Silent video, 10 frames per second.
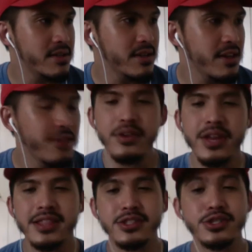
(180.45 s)
he felt
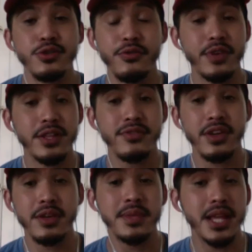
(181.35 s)
like the shoe fits for
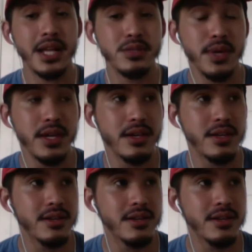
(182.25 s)
him in that tweet.